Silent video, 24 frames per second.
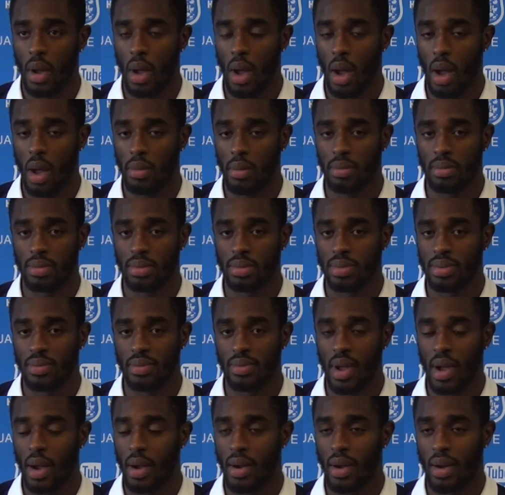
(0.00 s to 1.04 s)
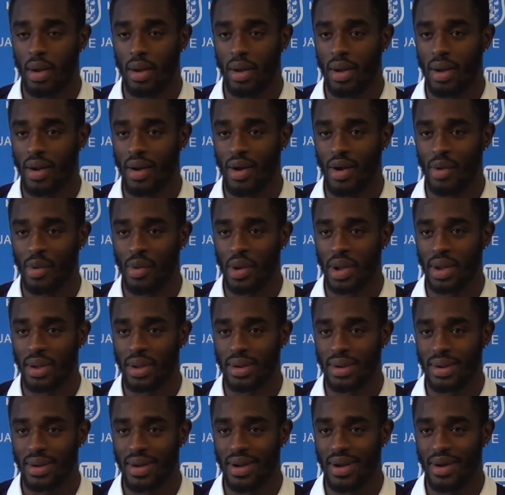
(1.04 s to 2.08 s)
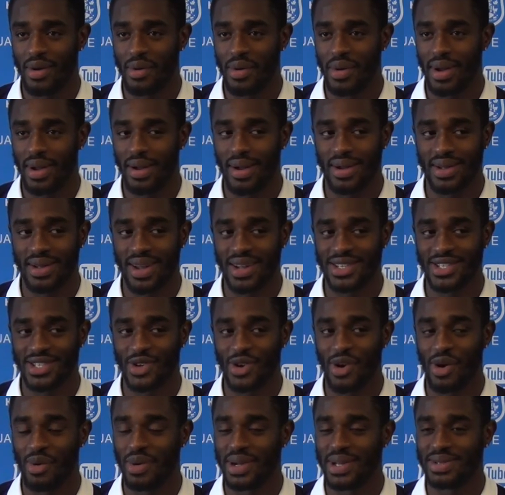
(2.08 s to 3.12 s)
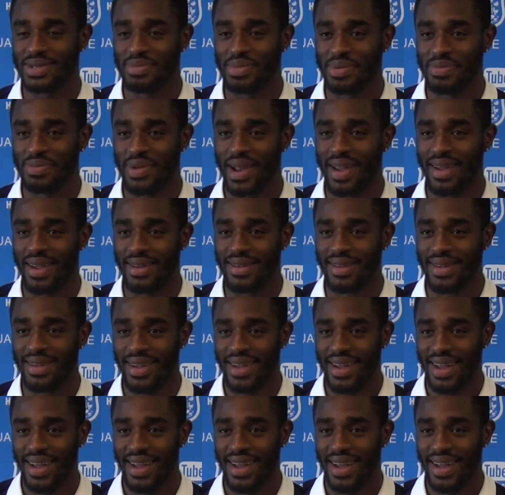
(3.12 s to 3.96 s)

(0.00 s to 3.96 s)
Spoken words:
I can't wait. I just can't wait to be playing.